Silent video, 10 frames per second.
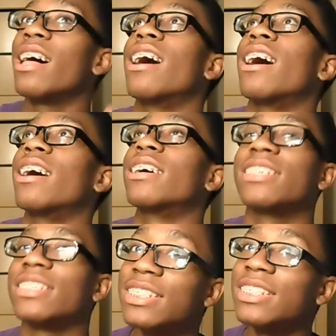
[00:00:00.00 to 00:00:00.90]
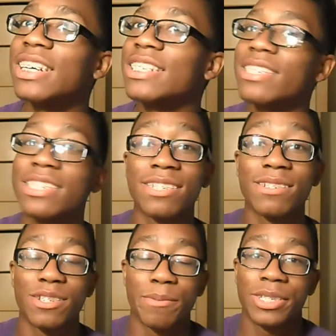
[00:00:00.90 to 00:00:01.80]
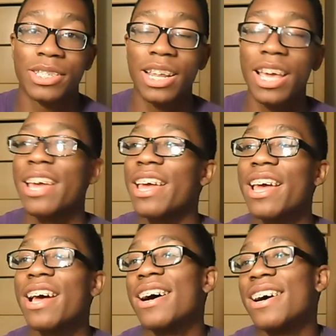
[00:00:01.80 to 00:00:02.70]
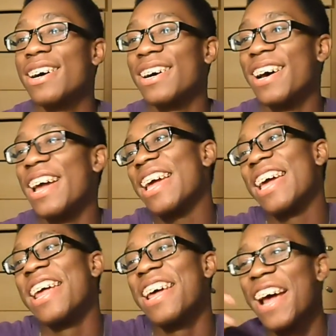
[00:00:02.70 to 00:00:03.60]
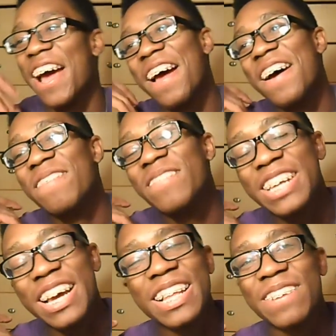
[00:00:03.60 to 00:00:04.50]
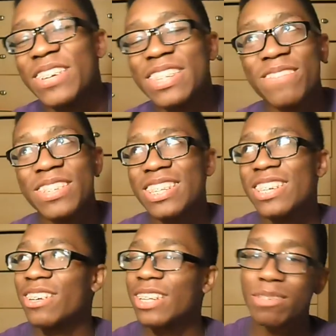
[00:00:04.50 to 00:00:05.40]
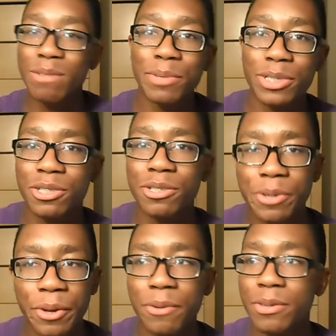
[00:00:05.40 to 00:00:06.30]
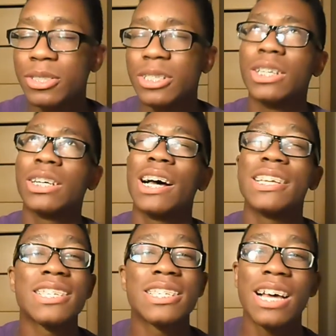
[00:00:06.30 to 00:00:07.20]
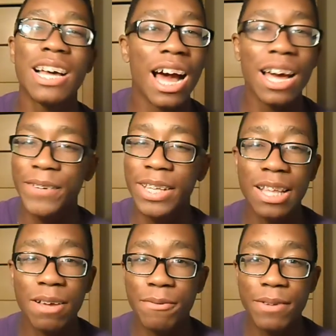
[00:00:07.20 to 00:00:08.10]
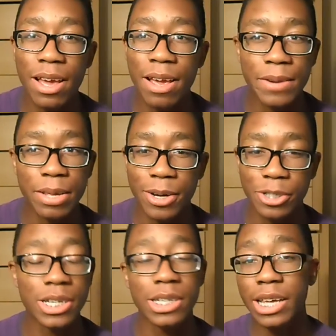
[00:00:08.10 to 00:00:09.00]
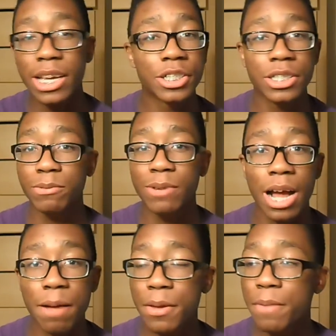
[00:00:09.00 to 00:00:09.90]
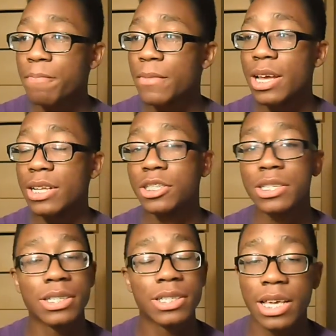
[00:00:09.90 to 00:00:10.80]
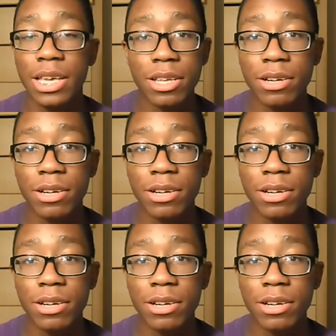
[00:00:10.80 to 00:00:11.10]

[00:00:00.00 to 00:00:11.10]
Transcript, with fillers: I still listen to it so much today. But yeah, with you know, the other members, Juhyun, I really love everything about her. She can dance, she can rap, and she can sing.